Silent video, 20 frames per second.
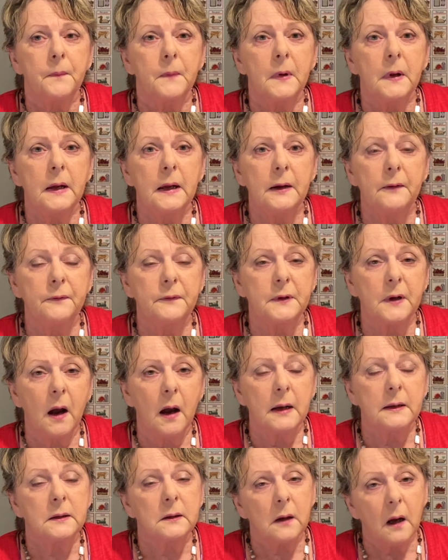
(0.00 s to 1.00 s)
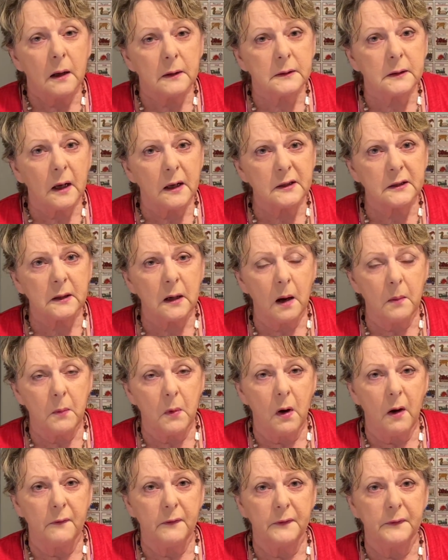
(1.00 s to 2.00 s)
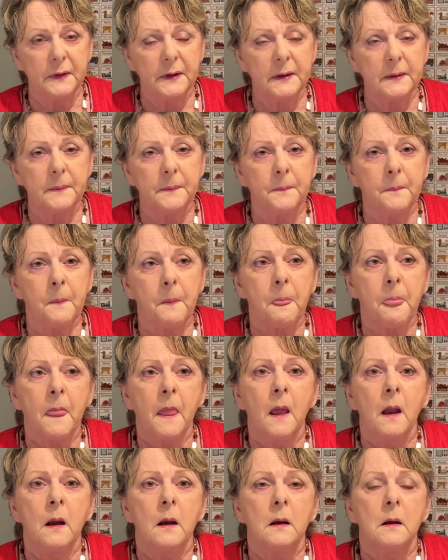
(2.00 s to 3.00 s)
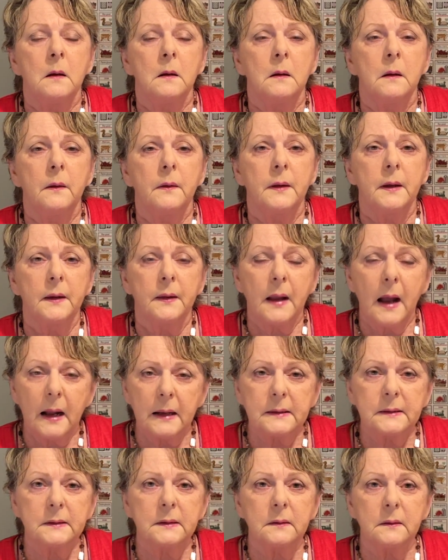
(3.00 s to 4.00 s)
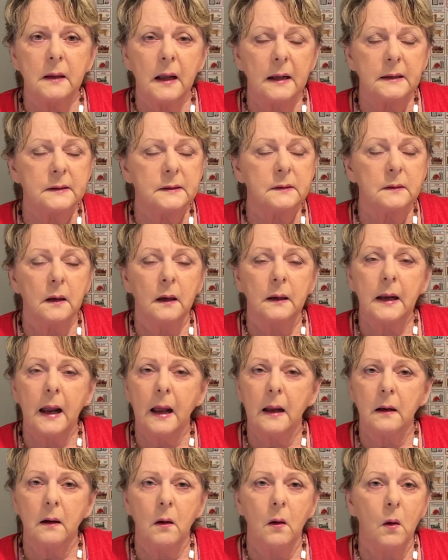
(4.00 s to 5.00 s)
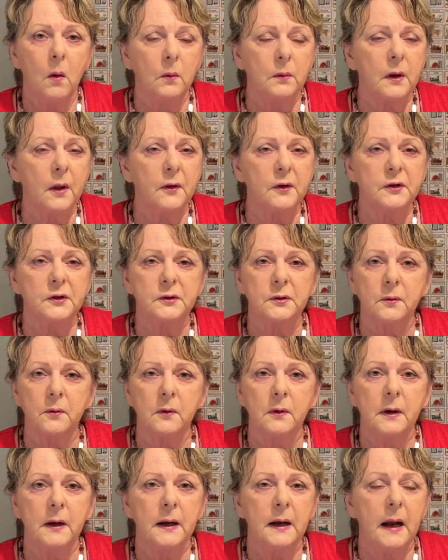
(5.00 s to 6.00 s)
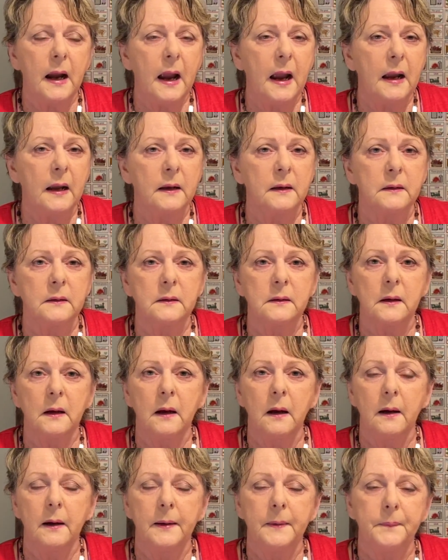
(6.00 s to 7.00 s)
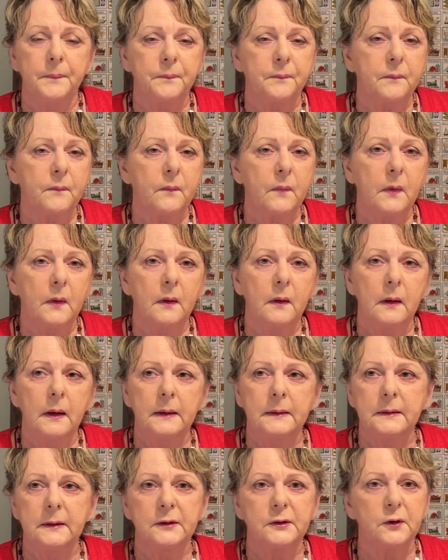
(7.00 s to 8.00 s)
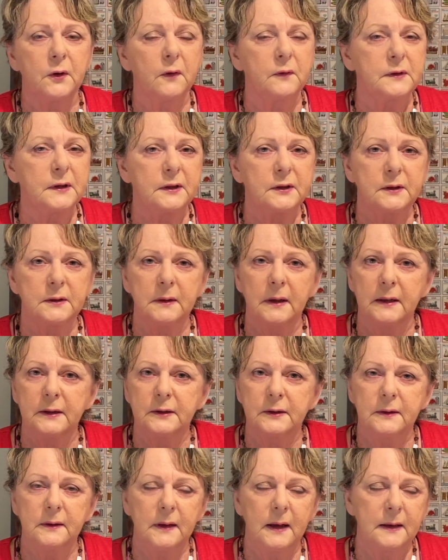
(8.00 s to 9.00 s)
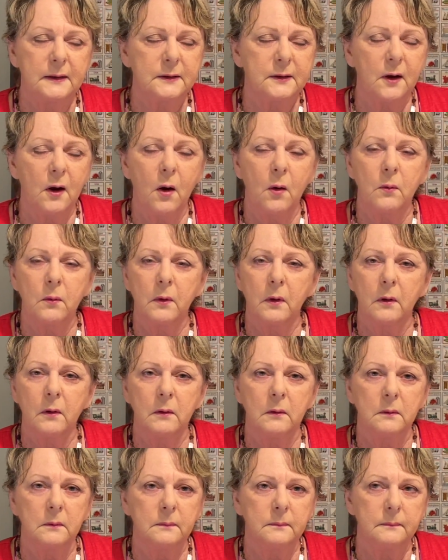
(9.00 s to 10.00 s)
If dye does come off of it, then that's again a whole nother story, and it deserves its own little